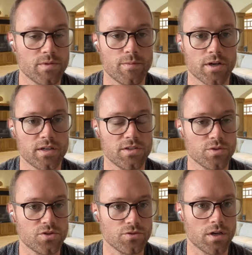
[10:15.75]
The crypto
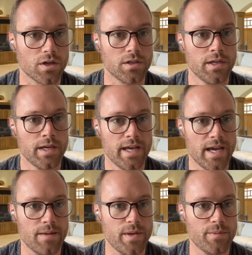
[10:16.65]
markets were strong,
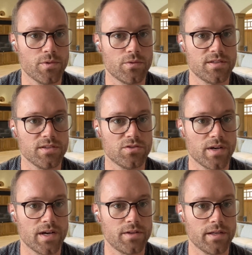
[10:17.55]
and people were
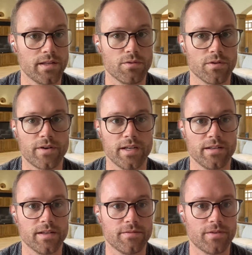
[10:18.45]
still traveling, and they were
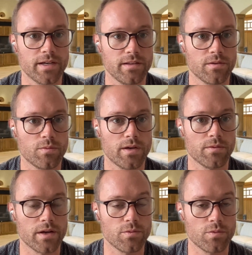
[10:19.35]
finding
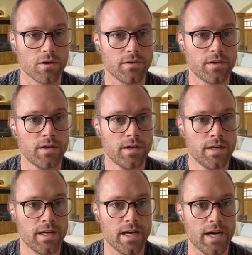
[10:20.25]
their way around the world,
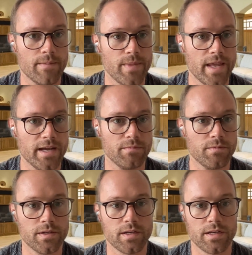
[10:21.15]

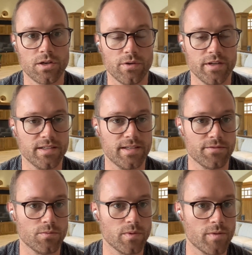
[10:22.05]
and
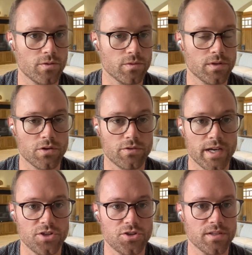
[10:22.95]
going to different remote
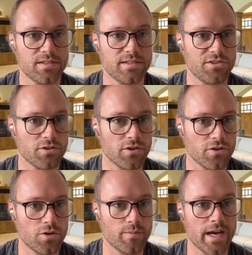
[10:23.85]
locations,
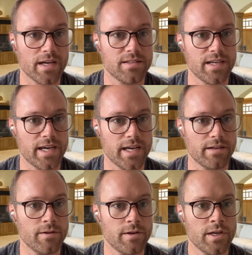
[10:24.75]
digital nomads,
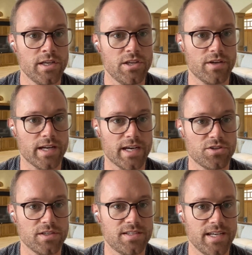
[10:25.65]
and you
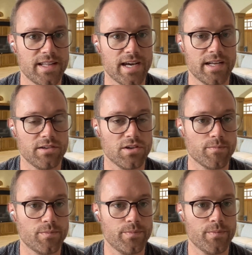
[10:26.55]
can actually see that